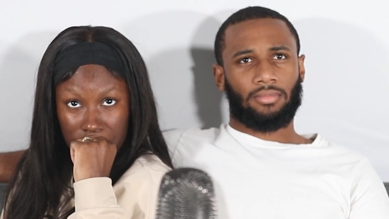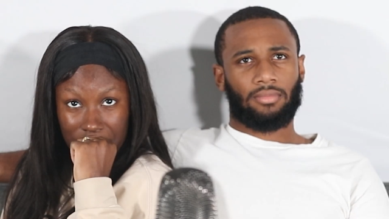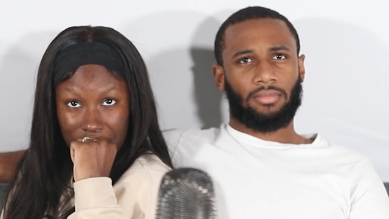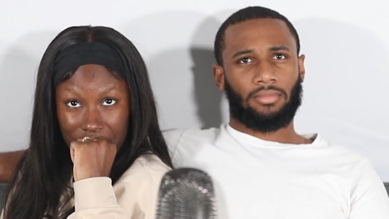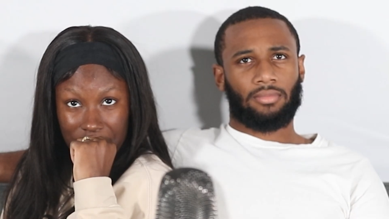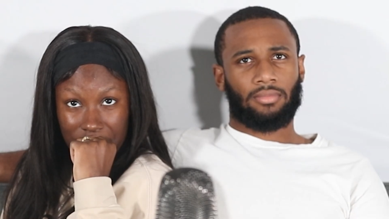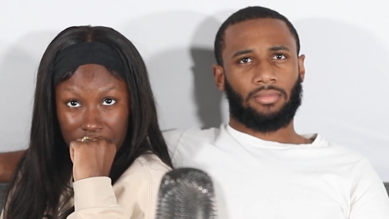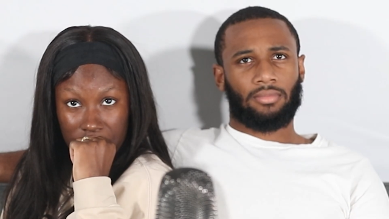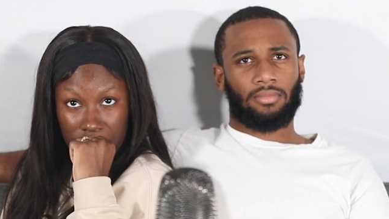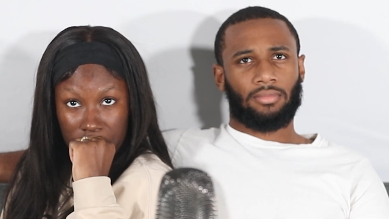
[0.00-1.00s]

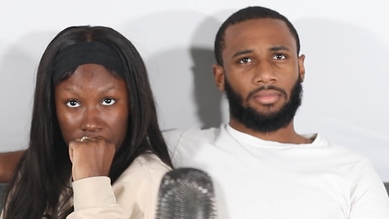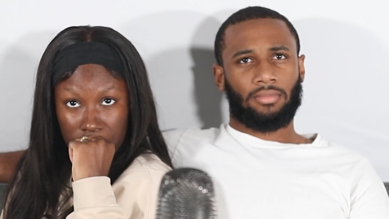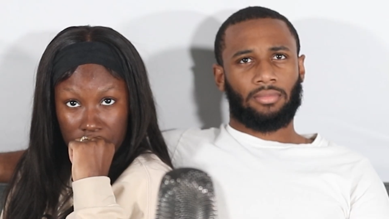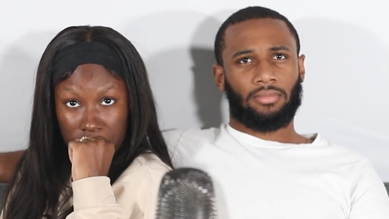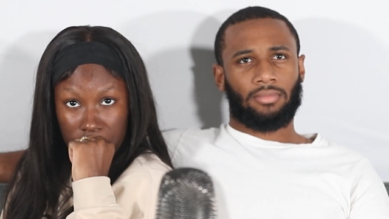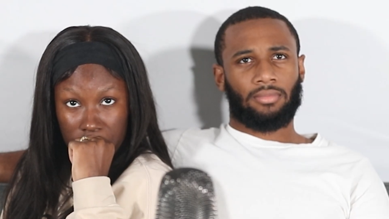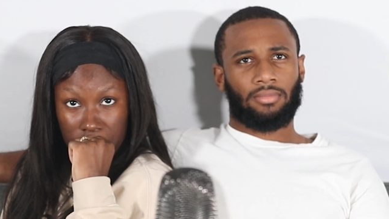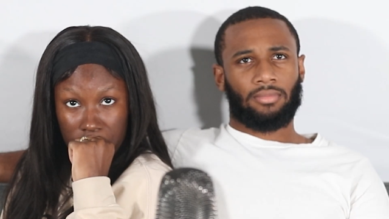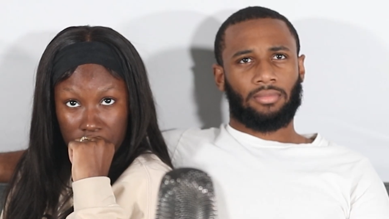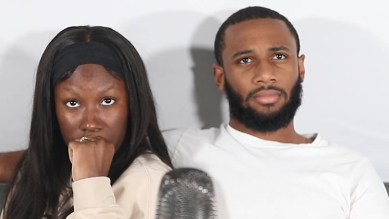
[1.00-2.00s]

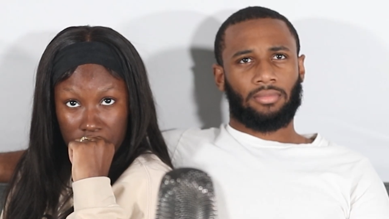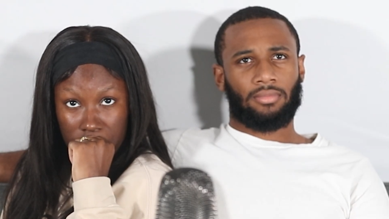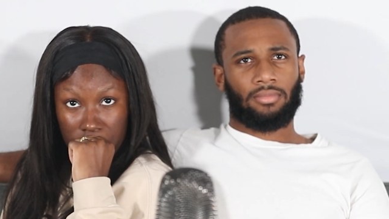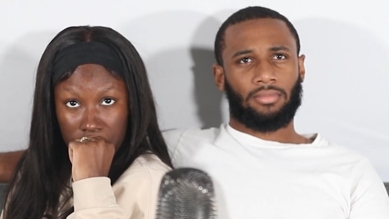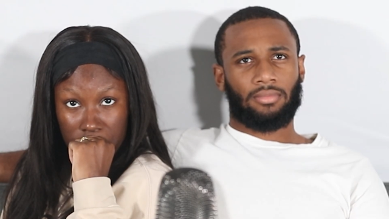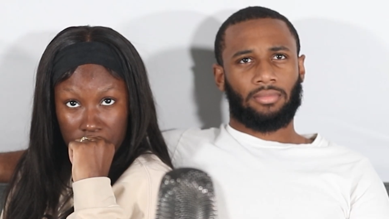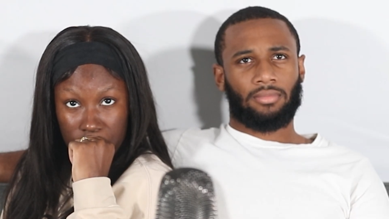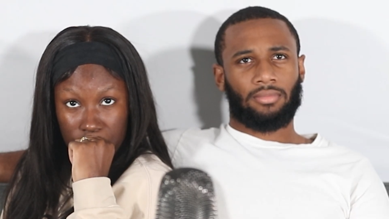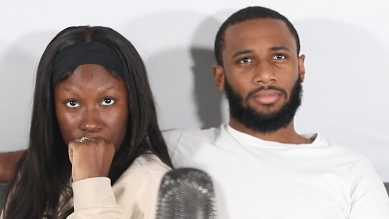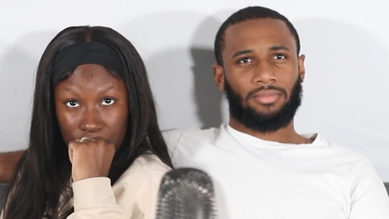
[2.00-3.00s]

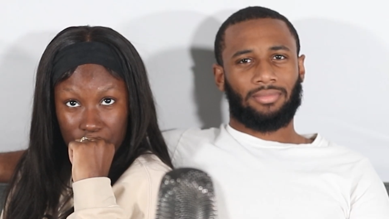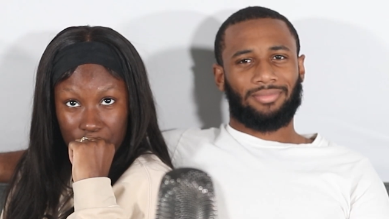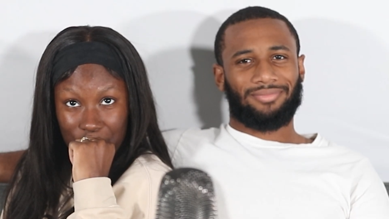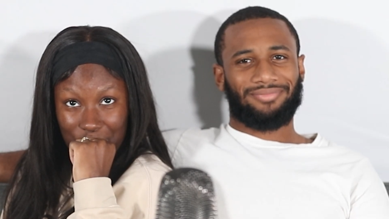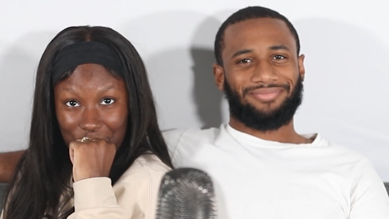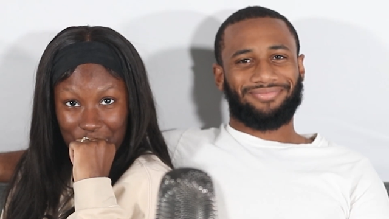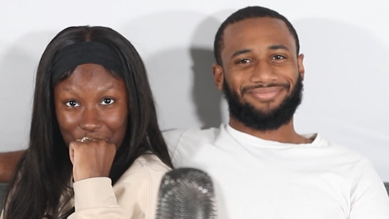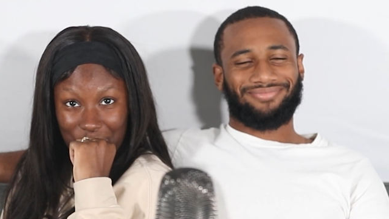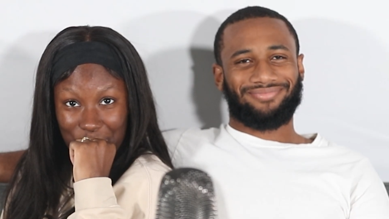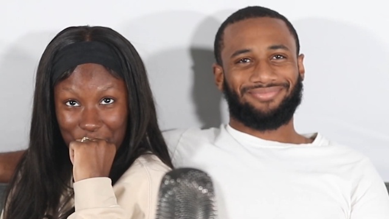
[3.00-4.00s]

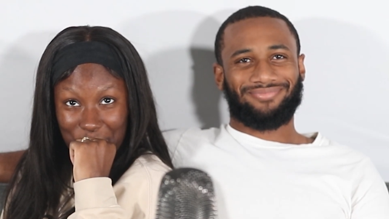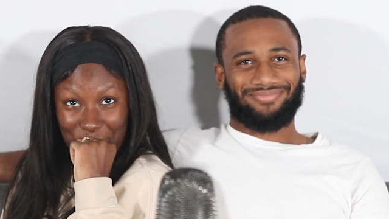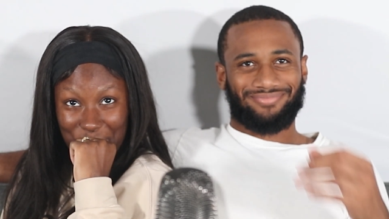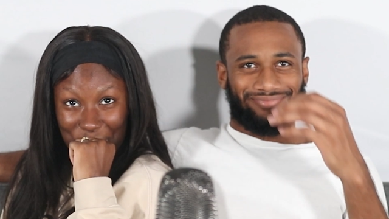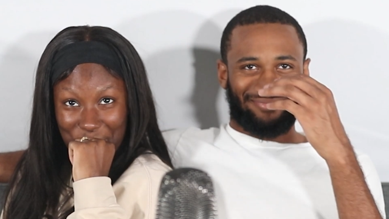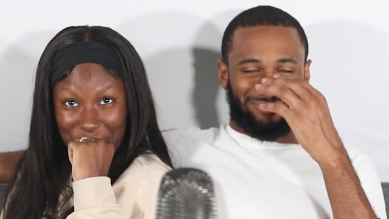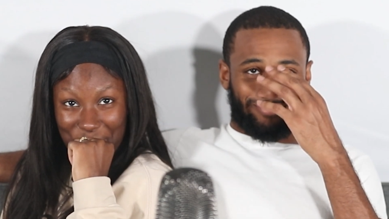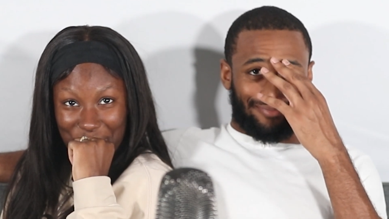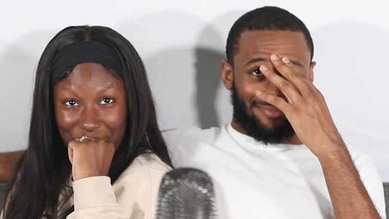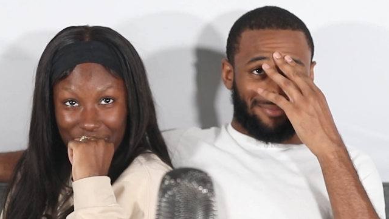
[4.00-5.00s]
Nobody speaks.